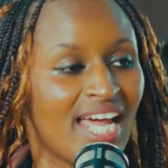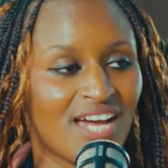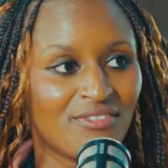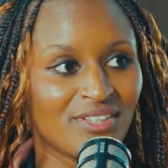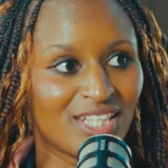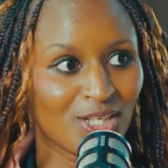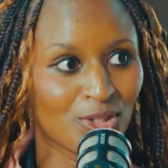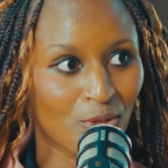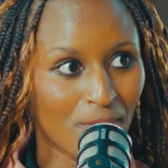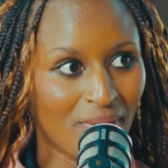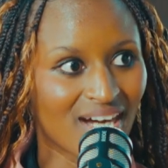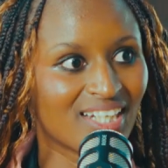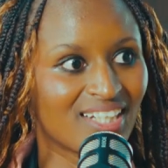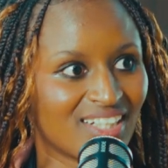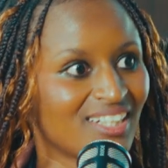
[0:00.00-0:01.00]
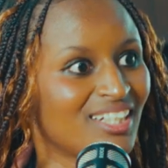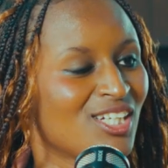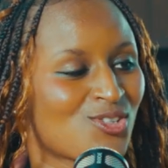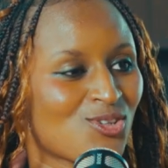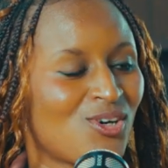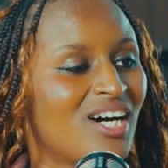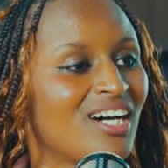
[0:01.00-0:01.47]
Everything you're packing
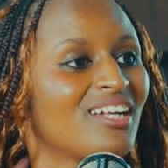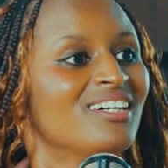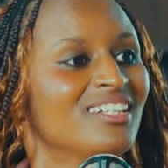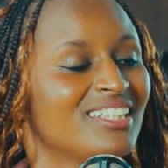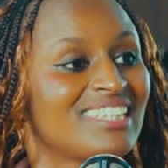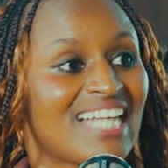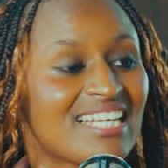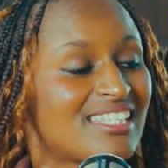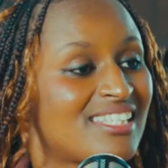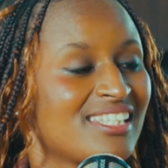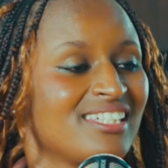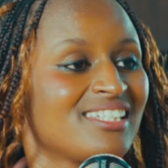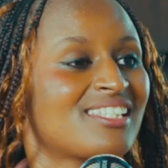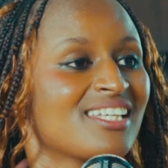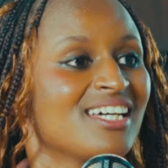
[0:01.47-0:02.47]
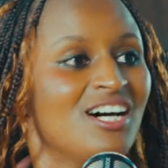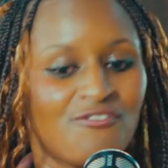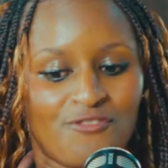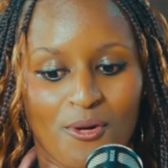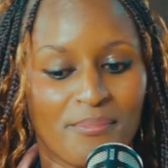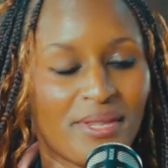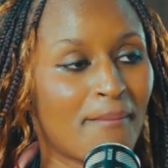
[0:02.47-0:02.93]
is Ohana. That's it.
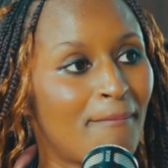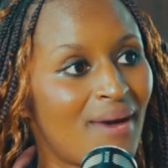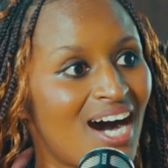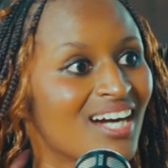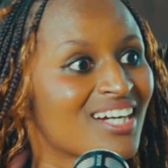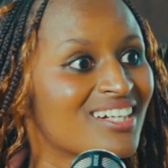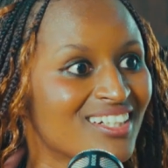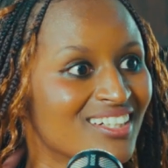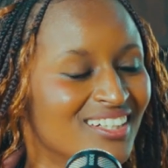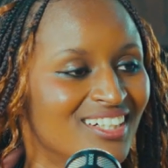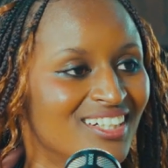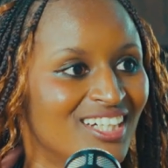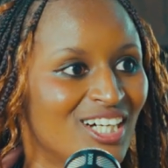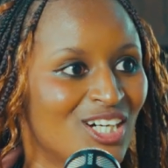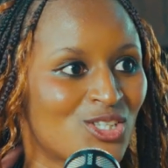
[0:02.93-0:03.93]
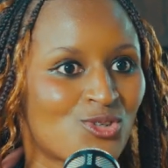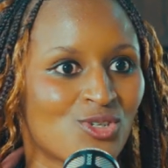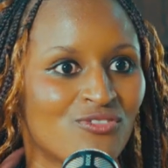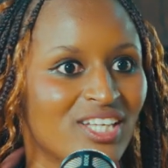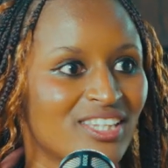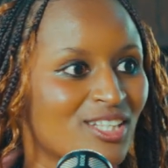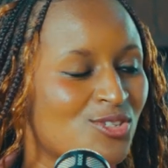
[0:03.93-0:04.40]
From the bag
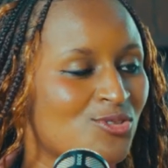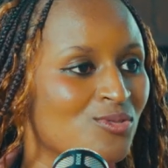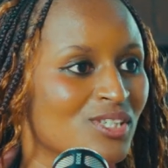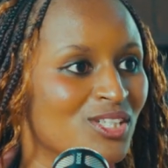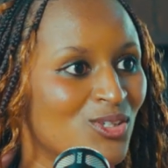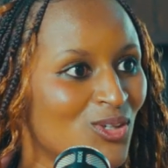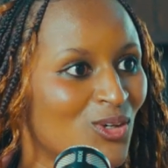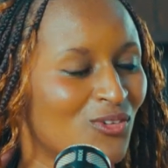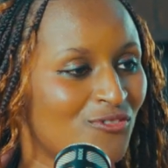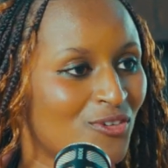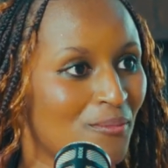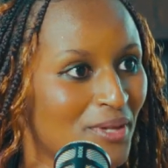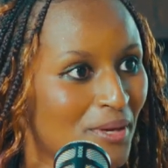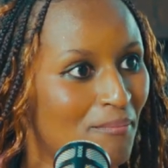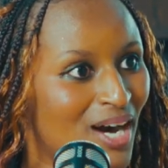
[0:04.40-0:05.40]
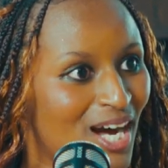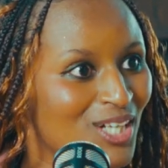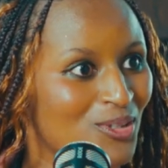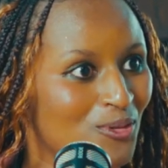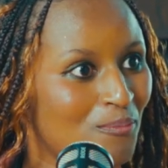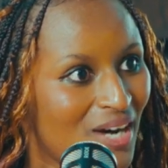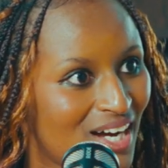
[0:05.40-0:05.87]
to even from the
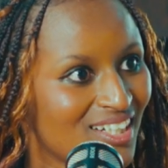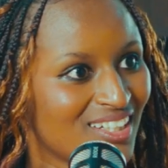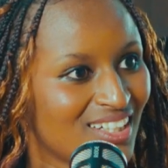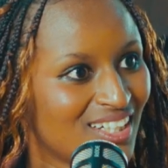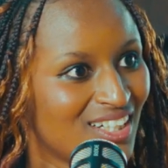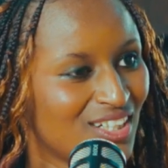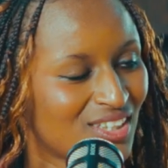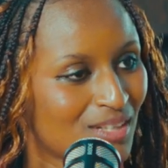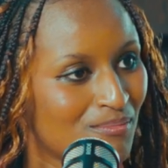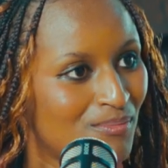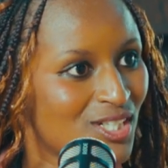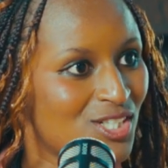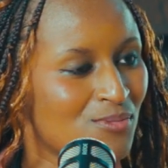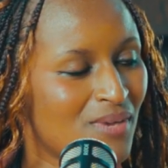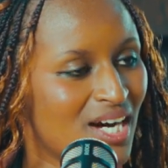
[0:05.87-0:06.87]
bag you're packing, the beach